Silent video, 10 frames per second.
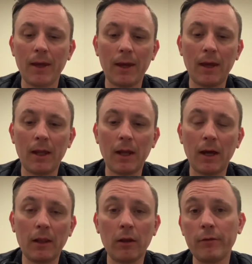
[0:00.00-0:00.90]
And I
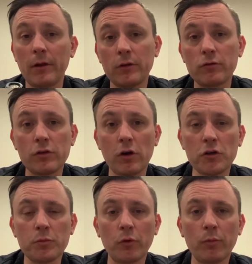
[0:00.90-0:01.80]
love that it's
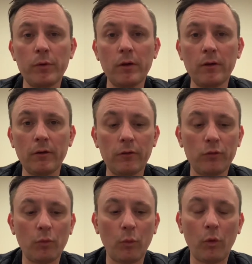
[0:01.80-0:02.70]
rechargeable, because
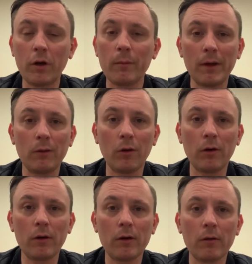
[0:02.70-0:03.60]
walking my
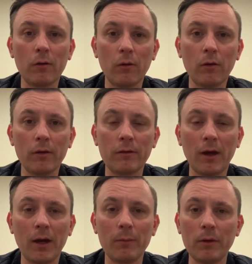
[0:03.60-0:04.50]
dog all the
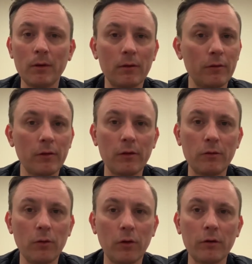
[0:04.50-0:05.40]
time, and there's other
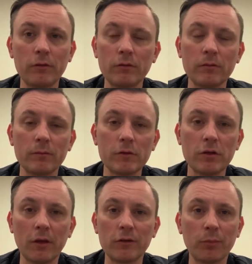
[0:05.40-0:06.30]
dogs she
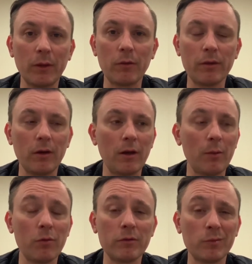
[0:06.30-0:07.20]
likes to play with in the
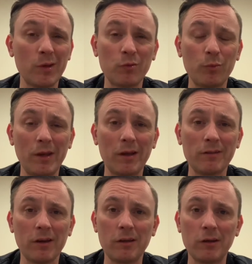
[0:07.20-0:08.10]
neighborhood. Sometimes we'll be
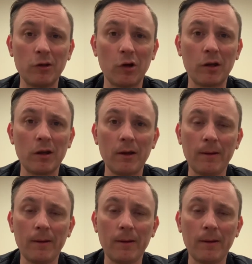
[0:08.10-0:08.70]
outside in the dark,